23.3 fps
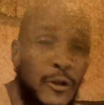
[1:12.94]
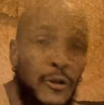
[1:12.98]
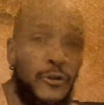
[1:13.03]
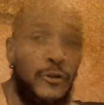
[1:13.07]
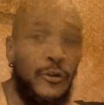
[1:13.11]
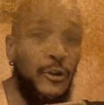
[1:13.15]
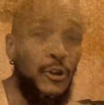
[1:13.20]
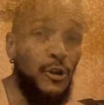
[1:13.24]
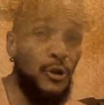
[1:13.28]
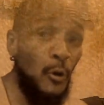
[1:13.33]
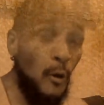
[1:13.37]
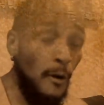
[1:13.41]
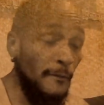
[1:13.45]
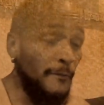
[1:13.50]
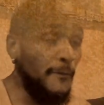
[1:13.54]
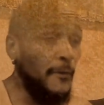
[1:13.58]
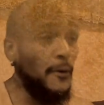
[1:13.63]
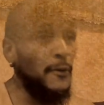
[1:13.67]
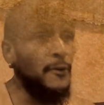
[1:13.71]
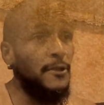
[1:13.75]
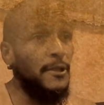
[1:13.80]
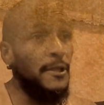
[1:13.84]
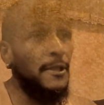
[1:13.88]
the short
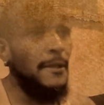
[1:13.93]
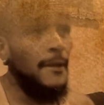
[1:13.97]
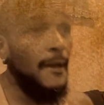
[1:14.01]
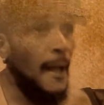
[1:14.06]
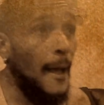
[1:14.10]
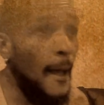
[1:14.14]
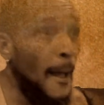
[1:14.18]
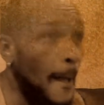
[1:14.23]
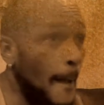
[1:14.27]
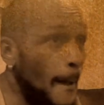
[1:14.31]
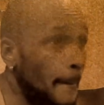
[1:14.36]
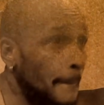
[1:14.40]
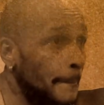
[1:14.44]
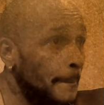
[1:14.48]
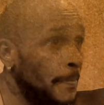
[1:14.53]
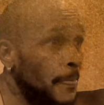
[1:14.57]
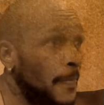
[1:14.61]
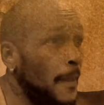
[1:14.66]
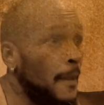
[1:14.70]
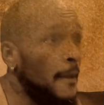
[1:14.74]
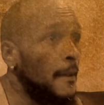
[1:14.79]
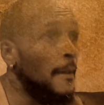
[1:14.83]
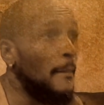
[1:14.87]
version.
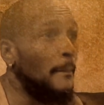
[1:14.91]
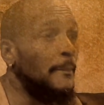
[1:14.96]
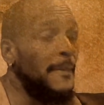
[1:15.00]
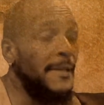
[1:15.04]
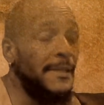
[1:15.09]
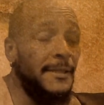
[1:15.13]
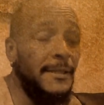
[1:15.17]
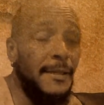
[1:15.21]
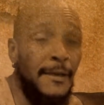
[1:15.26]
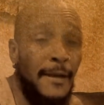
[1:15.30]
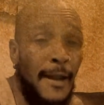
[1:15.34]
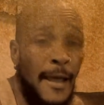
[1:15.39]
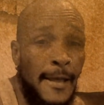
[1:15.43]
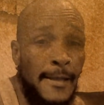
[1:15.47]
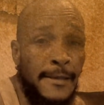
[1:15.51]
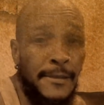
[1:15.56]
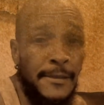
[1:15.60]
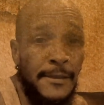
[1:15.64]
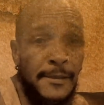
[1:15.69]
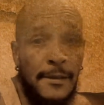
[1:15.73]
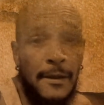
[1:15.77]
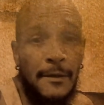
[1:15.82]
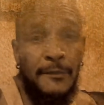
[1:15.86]
Mr.
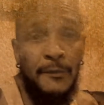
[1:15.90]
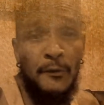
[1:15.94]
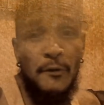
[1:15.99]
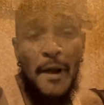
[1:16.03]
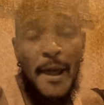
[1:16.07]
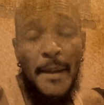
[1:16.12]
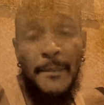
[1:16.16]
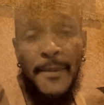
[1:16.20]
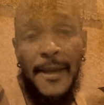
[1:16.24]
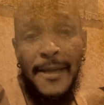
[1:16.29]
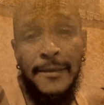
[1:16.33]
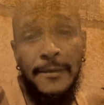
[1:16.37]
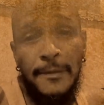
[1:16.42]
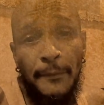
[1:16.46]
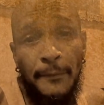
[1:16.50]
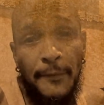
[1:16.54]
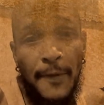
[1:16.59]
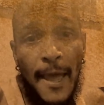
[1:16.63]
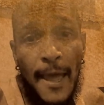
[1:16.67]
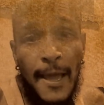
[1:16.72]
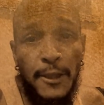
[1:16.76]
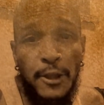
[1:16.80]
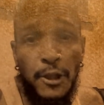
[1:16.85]
Ness of Grandmaster
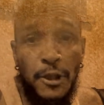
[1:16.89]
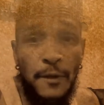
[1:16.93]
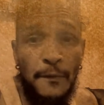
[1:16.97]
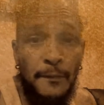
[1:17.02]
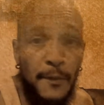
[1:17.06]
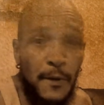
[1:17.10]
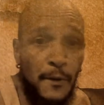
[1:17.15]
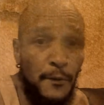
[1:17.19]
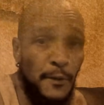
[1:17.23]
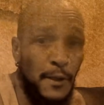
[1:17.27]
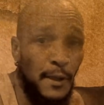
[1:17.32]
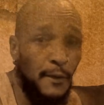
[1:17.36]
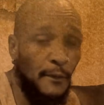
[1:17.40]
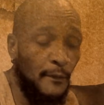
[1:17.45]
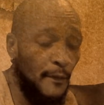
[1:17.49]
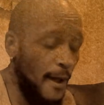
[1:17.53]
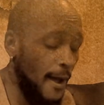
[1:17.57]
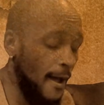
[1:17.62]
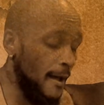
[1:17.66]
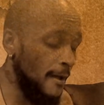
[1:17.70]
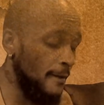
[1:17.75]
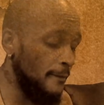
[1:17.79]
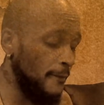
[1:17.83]
Flash and the Furious
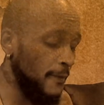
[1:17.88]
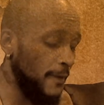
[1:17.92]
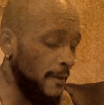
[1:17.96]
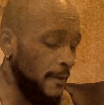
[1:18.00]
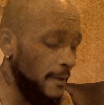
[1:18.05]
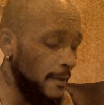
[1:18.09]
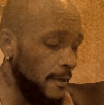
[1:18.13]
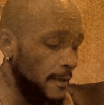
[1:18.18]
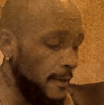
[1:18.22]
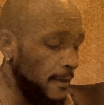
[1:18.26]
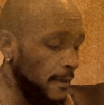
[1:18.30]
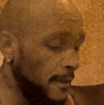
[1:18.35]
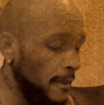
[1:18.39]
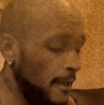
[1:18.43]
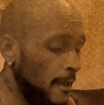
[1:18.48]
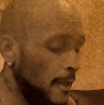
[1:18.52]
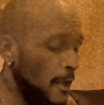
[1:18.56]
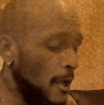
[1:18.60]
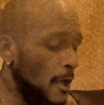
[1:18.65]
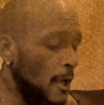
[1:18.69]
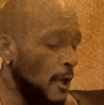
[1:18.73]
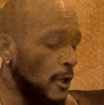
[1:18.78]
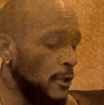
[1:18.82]
5, he
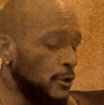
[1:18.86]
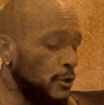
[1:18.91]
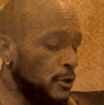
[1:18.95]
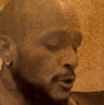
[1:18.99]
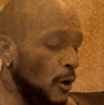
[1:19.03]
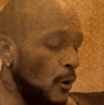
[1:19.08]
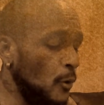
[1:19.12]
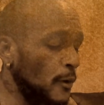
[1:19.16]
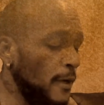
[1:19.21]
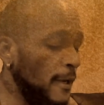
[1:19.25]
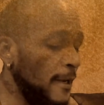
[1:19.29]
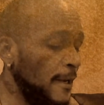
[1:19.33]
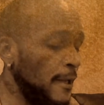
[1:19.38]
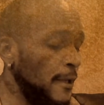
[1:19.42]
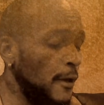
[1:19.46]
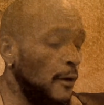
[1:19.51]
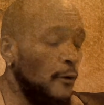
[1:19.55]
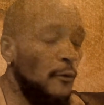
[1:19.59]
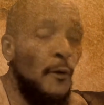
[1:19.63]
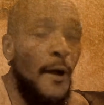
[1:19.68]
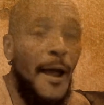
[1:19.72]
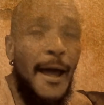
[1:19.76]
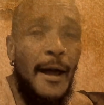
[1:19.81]
jokingly
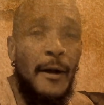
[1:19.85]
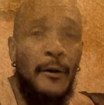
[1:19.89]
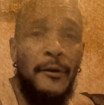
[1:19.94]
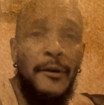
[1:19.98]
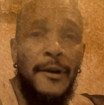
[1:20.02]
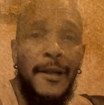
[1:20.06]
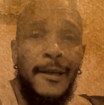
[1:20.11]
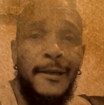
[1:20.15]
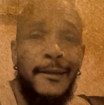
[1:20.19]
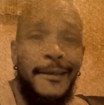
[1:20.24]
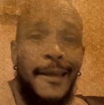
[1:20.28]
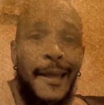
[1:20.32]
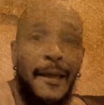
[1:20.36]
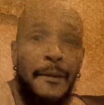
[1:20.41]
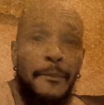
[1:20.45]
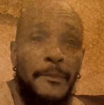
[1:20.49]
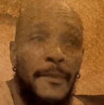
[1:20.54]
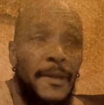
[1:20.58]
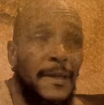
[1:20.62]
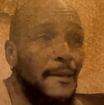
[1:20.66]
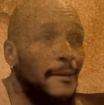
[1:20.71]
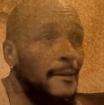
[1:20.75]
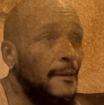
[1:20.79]
around nicknamed
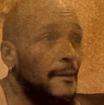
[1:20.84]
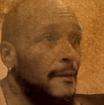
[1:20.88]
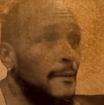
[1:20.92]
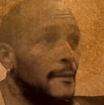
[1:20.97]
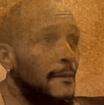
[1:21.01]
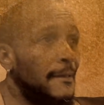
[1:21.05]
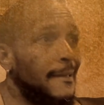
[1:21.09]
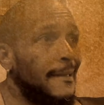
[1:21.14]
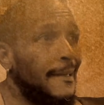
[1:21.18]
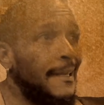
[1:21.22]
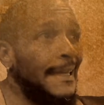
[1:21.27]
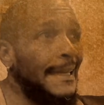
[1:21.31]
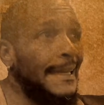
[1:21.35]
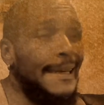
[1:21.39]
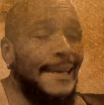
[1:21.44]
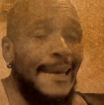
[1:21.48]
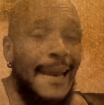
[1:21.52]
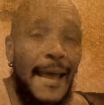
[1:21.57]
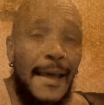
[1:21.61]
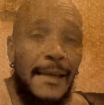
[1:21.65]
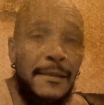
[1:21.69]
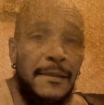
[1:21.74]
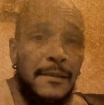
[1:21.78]
me Kid
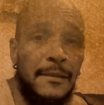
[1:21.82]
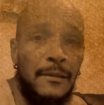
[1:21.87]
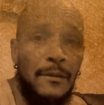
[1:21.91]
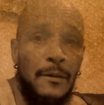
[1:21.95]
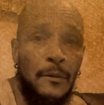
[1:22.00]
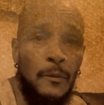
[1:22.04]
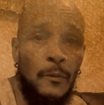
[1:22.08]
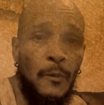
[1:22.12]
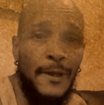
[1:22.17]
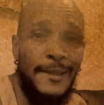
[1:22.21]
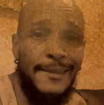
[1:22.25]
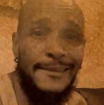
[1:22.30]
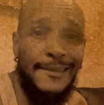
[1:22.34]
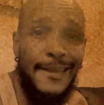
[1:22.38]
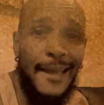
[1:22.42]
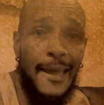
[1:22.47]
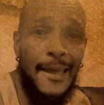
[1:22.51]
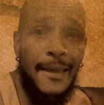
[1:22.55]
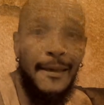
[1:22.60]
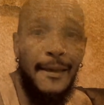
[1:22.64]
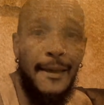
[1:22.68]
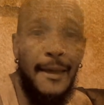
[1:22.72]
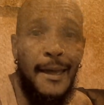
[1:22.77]
Ness one
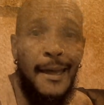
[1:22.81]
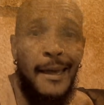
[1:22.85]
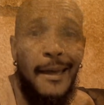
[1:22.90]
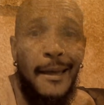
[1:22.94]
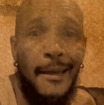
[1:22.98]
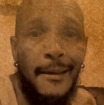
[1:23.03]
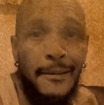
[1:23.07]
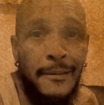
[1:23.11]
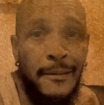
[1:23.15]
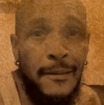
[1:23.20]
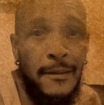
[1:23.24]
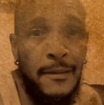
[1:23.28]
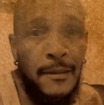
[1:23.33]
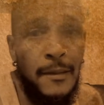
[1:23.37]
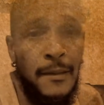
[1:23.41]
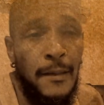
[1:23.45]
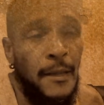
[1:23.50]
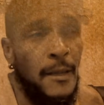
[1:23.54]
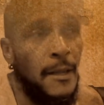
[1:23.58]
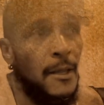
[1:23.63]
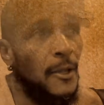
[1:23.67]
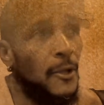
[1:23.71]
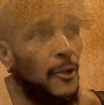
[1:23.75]
day. And,
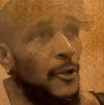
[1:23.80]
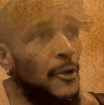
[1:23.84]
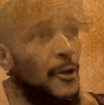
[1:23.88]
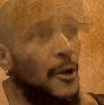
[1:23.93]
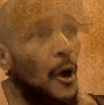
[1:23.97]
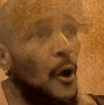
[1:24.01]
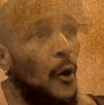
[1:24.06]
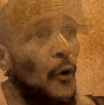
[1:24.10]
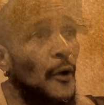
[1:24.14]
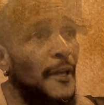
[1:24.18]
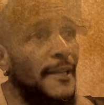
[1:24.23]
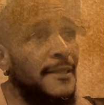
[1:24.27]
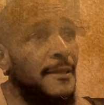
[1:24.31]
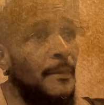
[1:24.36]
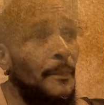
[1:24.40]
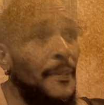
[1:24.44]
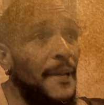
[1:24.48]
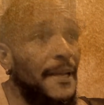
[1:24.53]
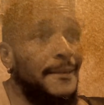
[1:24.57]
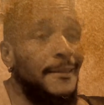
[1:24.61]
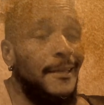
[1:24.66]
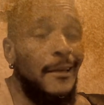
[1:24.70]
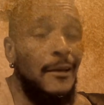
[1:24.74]
you know, it's a
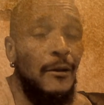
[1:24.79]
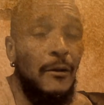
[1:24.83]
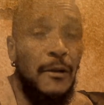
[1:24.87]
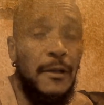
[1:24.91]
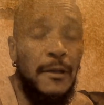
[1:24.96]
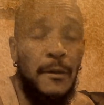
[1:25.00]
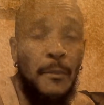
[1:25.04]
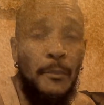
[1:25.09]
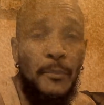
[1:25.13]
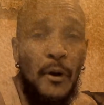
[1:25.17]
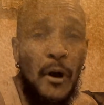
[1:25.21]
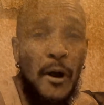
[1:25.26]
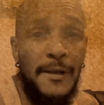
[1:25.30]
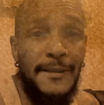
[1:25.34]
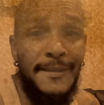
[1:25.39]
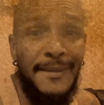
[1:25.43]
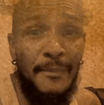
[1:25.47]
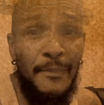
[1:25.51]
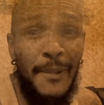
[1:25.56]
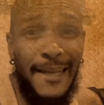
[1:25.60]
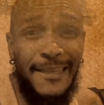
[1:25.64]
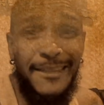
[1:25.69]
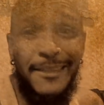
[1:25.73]
big deal in the Bronx
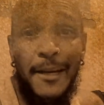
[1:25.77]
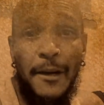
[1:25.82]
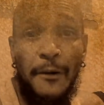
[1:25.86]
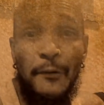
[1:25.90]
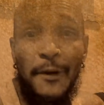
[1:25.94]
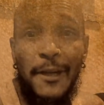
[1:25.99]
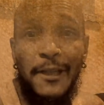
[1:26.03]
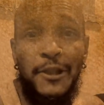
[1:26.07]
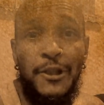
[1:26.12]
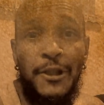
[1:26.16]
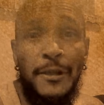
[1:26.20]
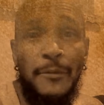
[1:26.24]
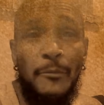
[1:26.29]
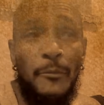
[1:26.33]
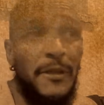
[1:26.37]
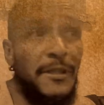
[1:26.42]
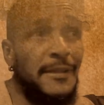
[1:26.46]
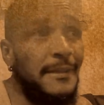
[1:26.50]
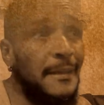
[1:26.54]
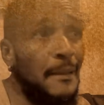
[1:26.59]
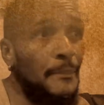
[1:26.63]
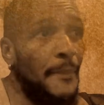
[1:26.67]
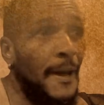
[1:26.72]
in my generation when
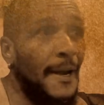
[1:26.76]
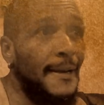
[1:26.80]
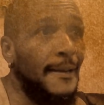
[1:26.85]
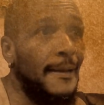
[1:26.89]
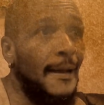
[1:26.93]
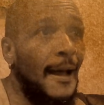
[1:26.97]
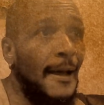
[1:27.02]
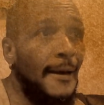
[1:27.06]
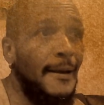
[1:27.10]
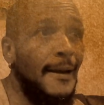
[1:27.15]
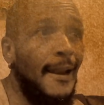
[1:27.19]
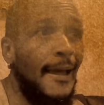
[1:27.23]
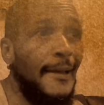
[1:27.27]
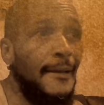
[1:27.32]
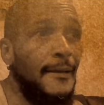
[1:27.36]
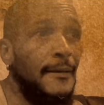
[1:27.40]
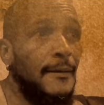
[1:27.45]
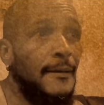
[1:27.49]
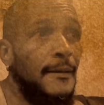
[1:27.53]
somebody kind of like,